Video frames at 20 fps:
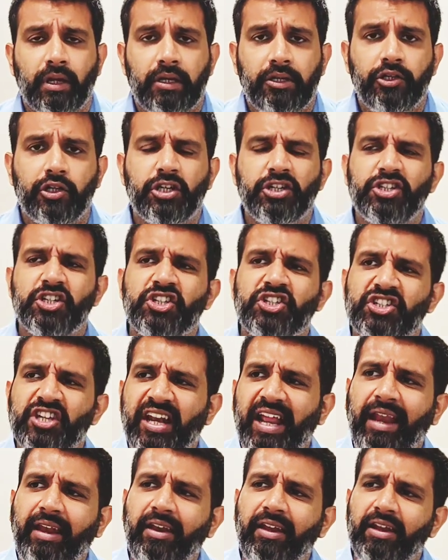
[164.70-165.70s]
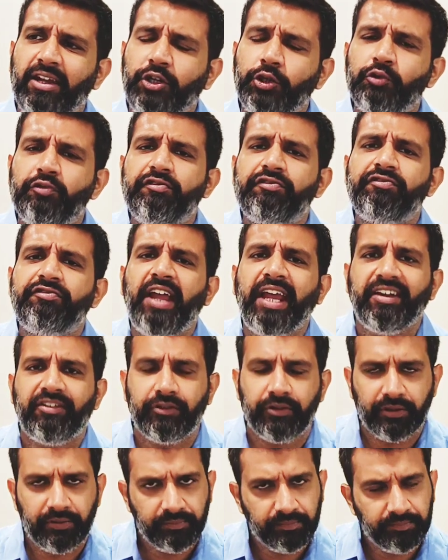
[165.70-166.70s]
you can just surrender to
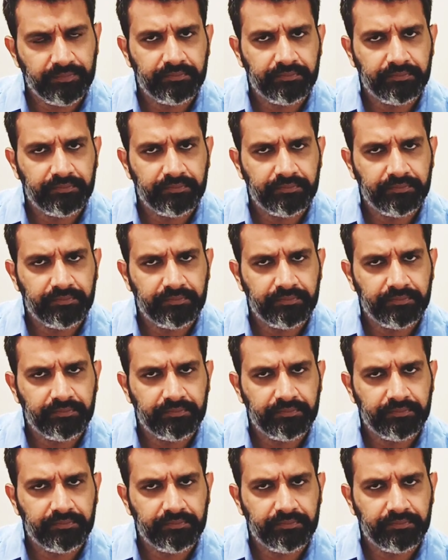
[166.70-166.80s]
fate